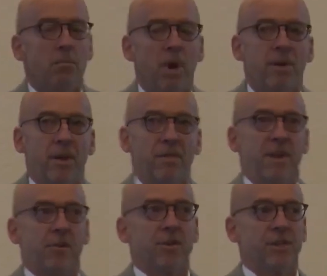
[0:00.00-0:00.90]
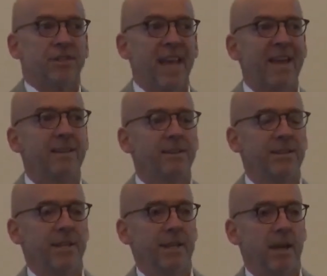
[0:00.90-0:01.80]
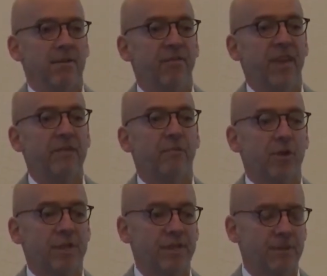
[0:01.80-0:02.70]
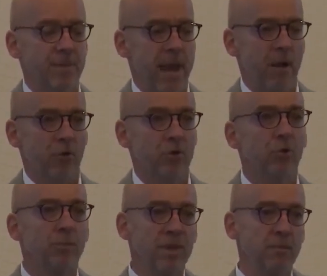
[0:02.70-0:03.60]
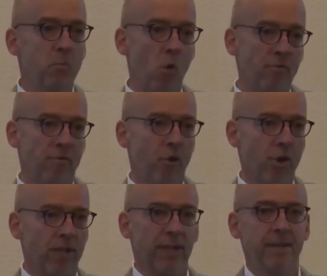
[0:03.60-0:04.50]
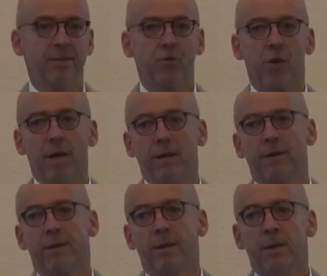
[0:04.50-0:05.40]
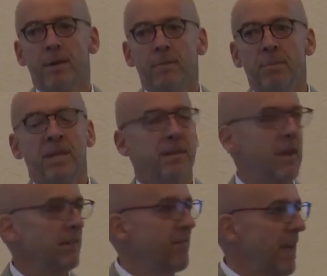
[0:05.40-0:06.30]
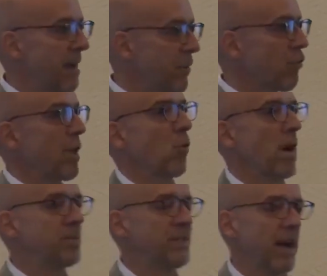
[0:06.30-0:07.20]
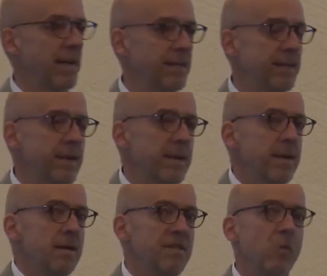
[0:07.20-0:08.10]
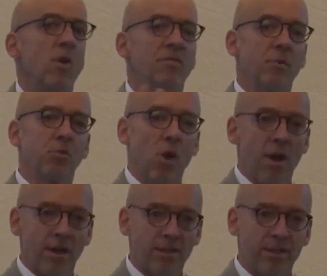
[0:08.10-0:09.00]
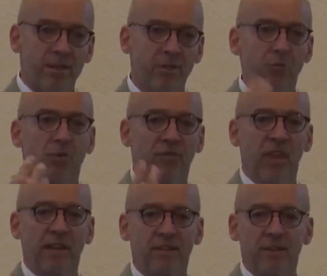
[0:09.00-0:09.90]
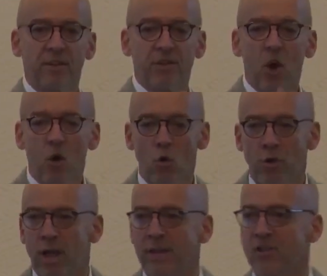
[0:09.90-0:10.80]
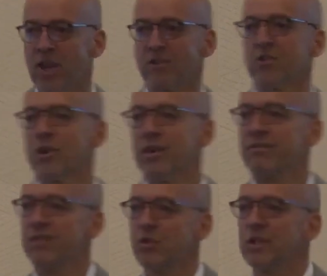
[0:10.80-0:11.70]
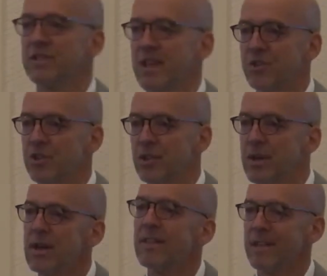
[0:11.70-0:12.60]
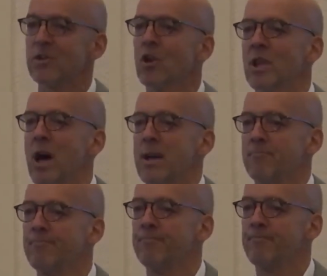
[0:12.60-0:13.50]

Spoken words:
but there is a tendency and a favoritism now to be more vertically integrated, meaning that if they have a great website, they want their product to reflect the tone and gesture and visualization that's online.